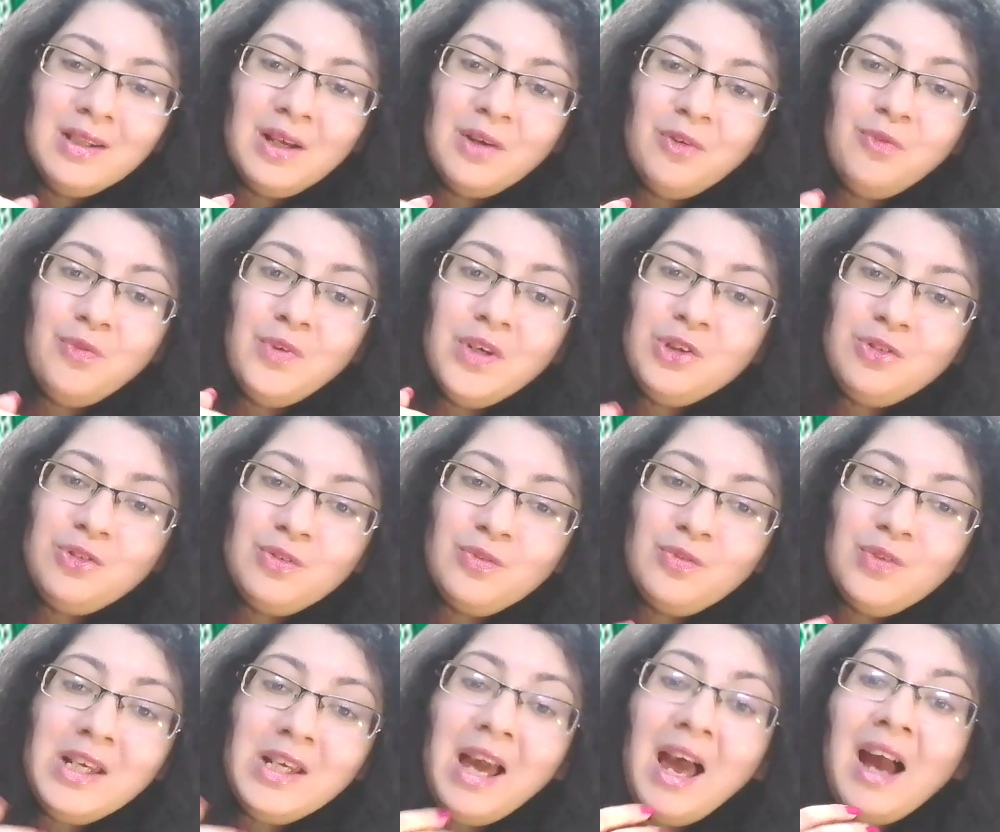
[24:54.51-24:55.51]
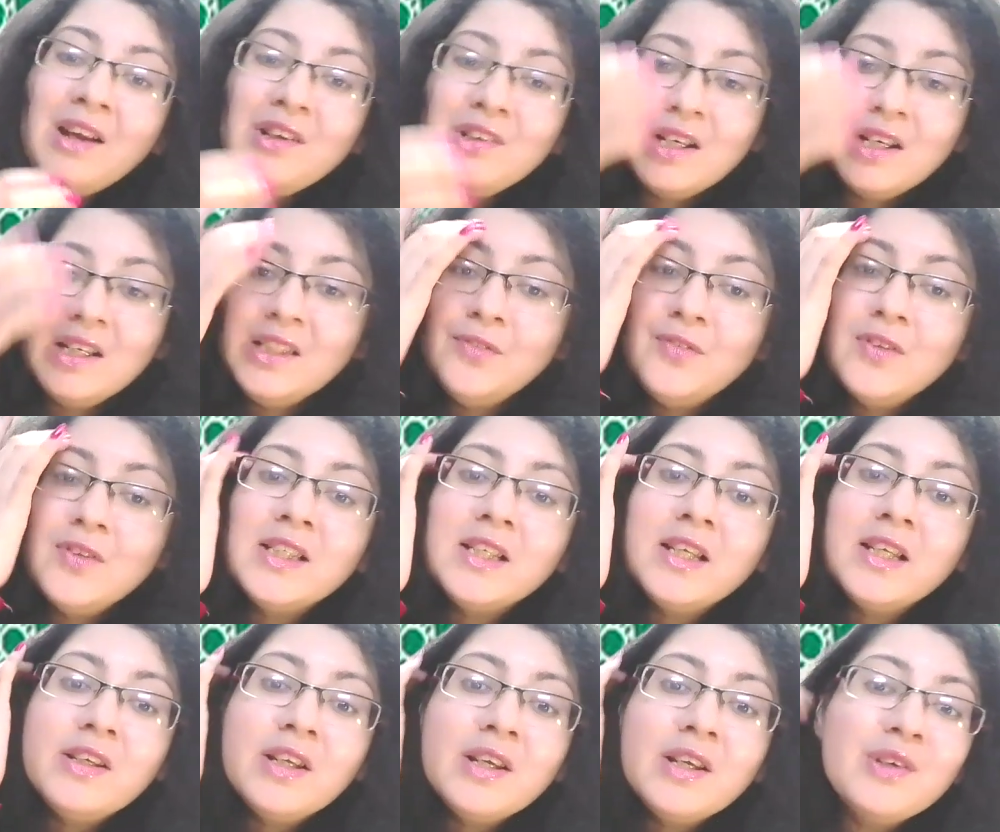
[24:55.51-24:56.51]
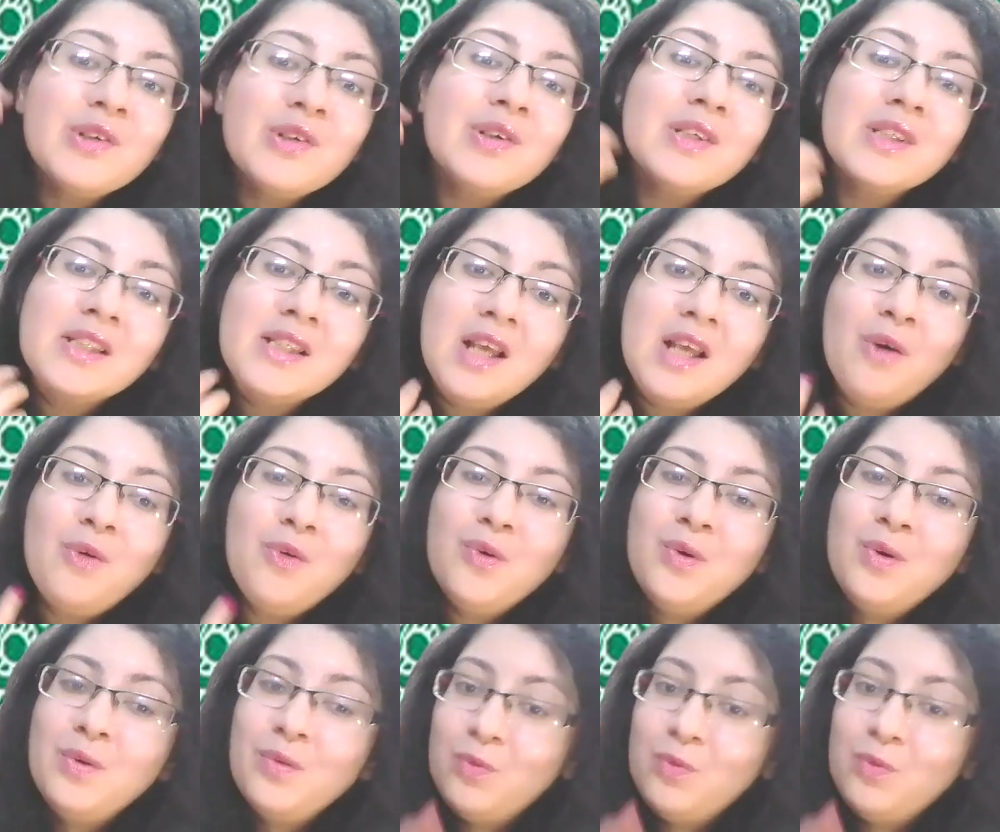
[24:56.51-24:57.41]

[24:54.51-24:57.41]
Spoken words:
that we act as facilitators now.